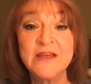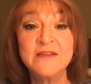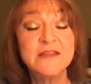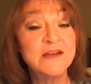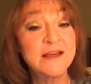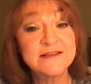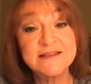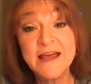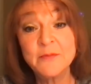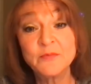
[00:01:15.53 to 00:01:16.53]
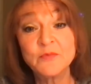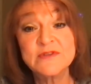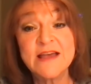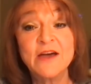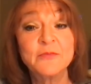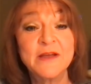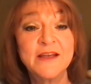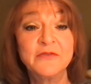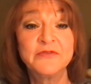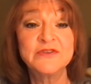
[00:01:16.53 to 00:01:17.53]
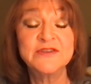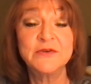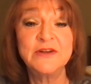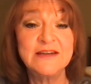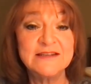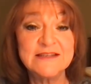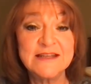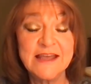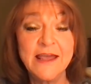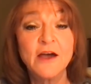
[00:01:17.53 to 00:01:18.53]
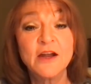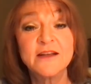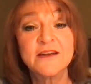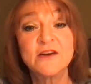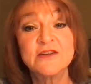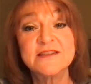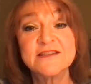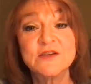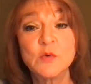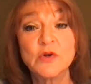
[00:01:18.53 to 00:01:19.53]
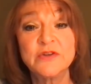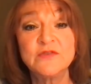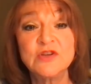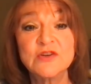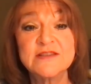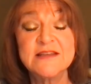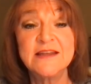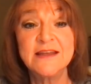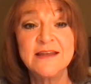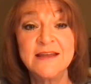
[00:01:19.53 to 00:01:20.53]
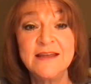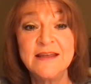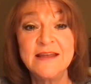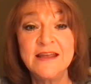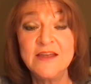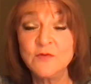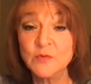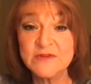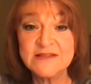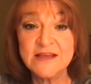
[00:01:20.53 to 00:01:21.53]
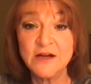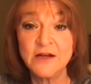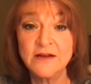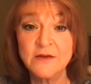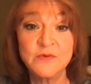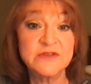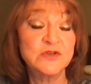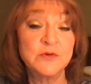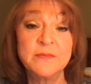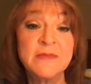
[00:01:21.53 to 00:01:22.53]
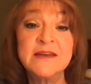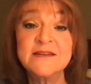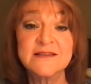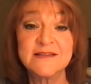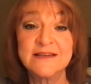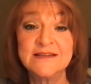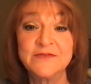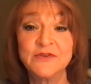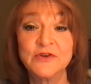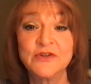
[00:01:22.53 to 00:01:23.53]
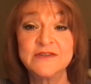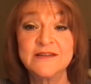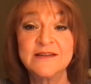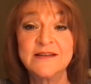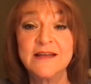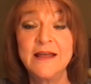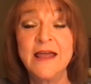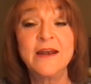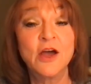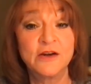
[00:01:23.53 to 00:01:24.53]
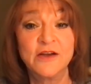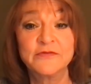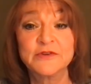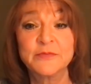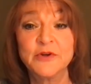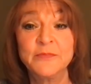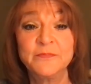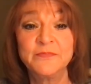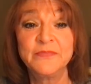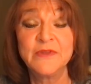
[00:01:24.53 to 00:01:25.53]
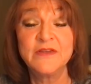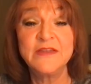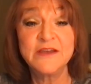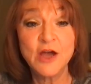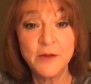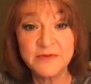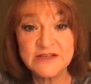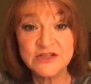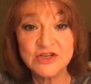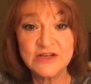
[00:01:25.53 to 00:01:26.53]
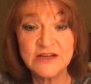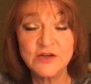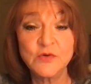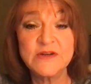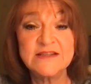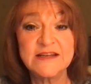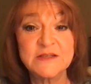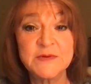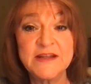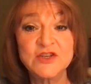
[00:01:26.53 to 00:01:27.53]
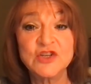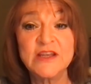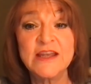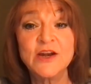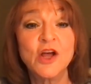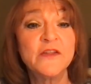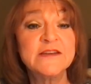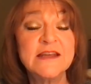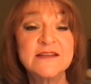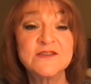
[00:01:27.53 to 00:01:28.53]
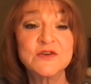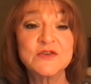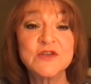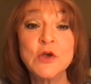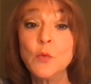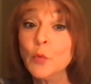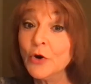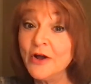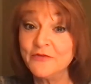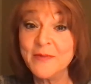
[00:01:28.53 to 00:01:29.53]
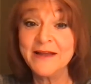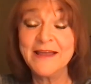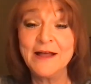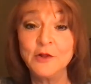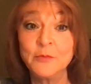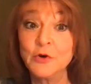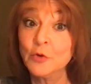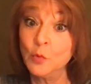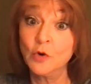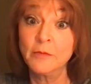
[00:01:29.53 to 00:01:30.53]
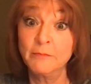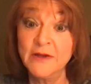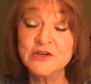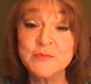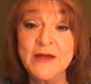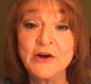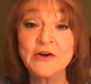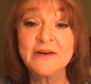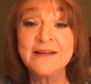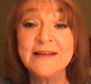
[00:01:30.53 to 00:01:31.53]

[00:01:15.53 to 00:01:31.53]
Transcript: The next step was out of my comfort zone and into the chaotic and artistic world of New York City. Even once there, it was tremendously difficult and uncomfortable the competition increased exponentially, and all the dancers were of my caliber or much better.